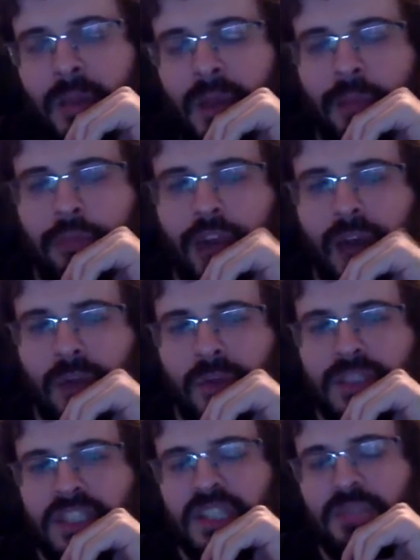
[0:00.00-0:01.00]
my
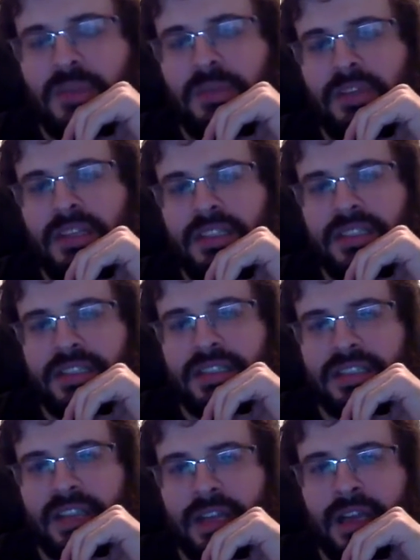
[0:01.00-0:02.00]
problem in GPPs
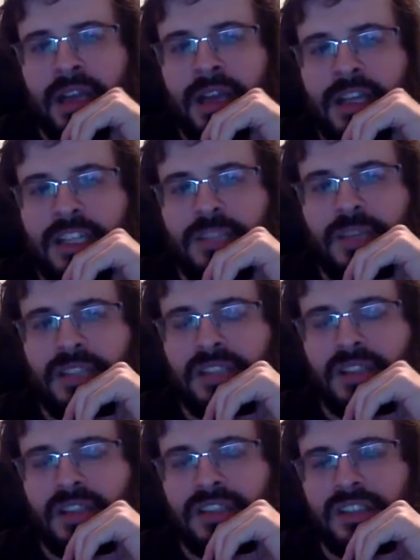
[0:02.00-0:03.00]
is that he's
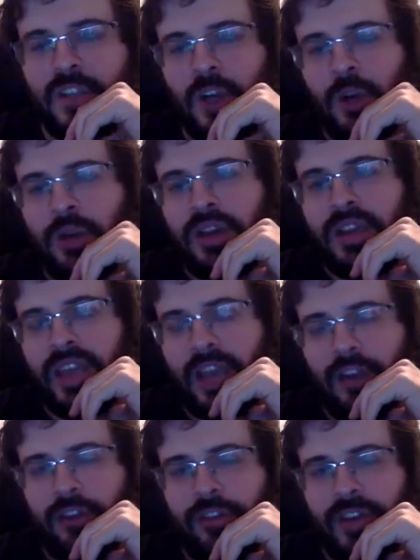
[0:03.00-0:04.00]
basically a slow
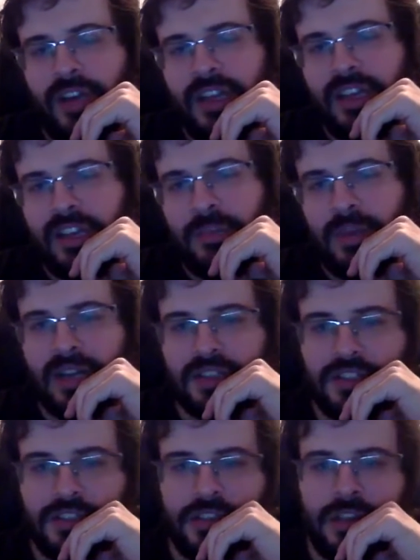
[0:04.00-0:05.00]
counter-fighting
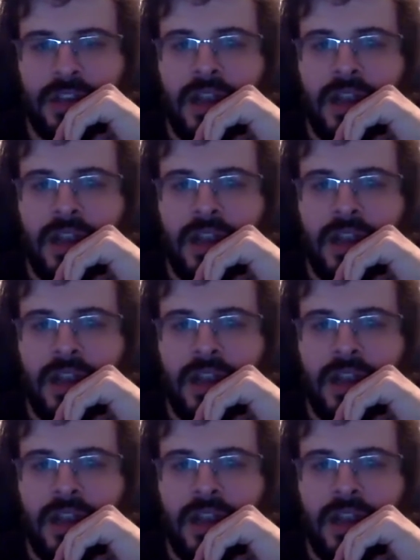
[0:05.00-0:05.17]
kickboxer.